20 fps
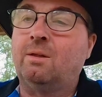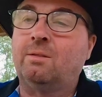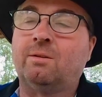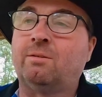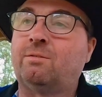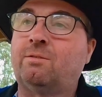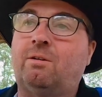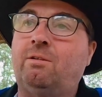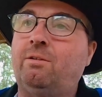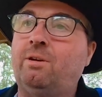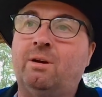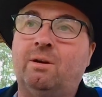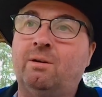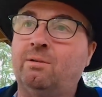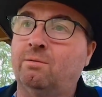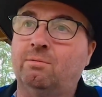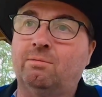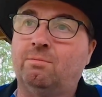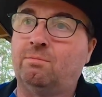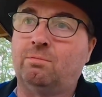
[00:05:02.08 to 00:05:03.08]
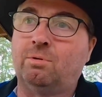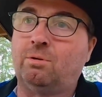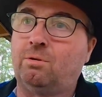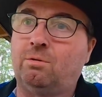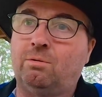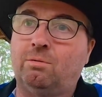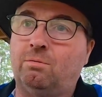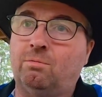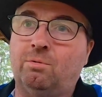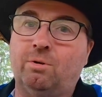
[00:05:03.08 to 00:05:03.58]
The ZOLEO
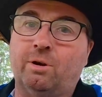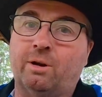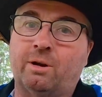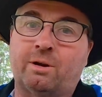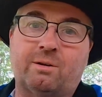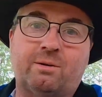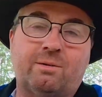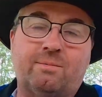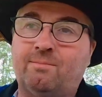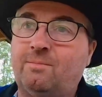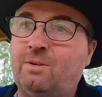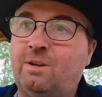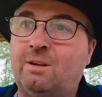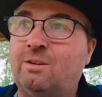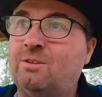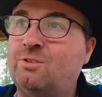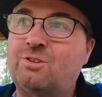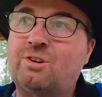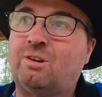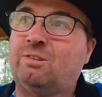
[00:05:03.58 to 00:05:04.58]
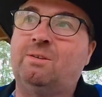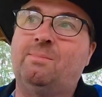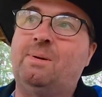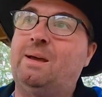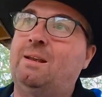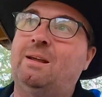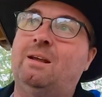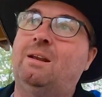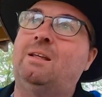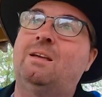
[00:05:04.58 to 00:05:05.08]
will work in just
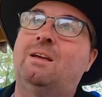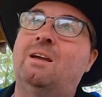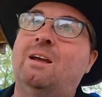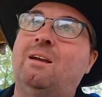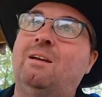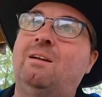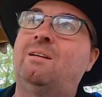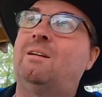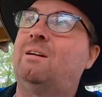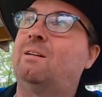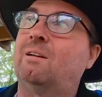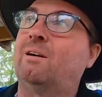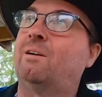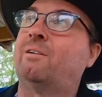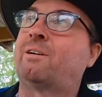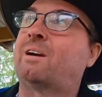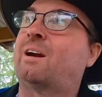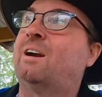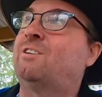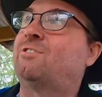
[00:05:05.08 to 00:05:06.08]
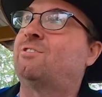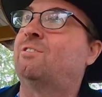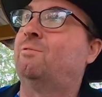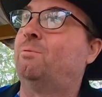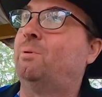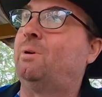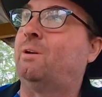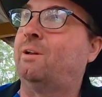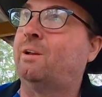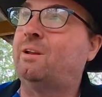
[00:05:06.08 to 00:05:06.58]
about any location
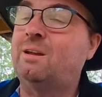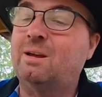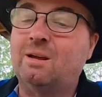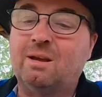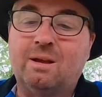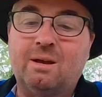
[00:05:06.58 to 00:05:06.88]
really,